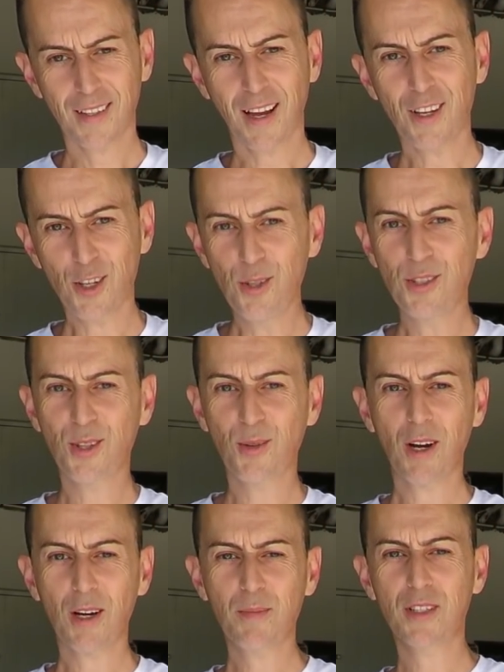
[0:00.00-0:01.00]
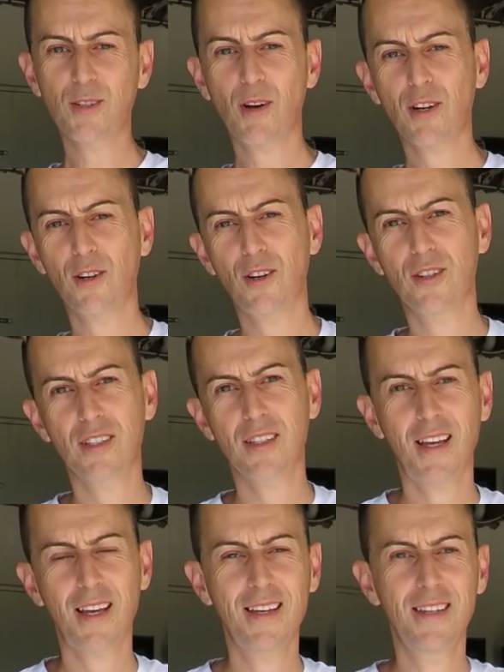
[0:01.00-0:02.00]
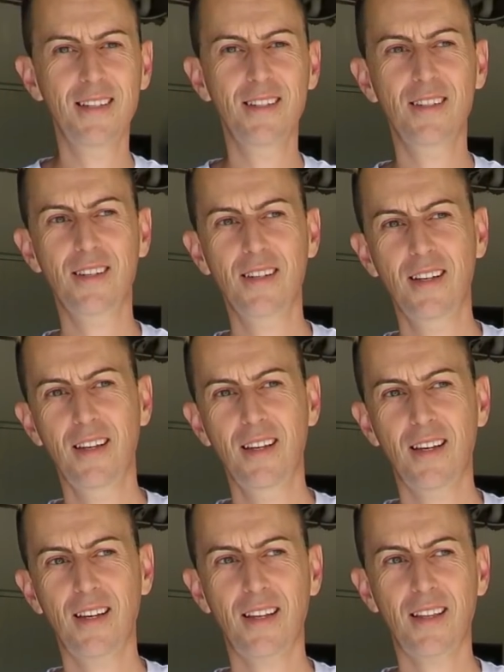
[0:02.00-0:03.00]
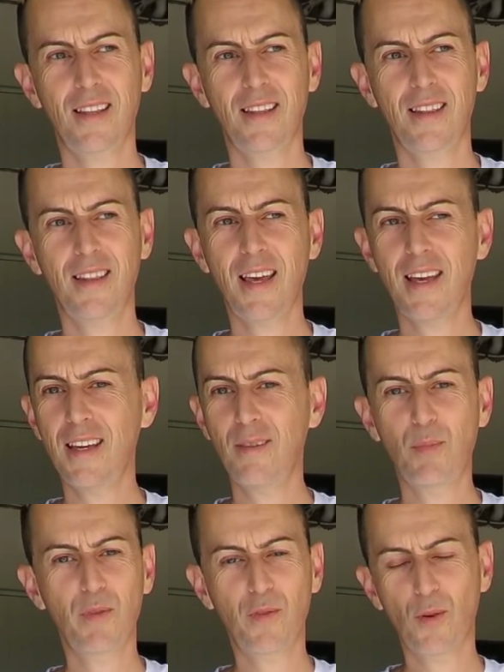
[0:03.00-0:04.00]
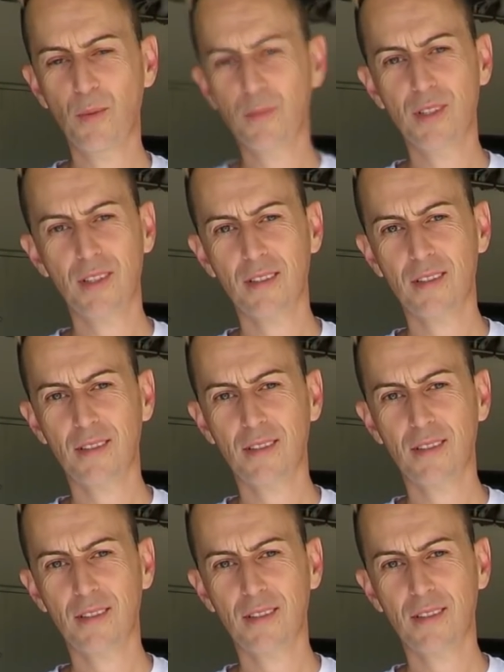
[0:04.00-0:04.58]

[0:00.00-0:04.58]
I used the wipers quite a lot, and they performed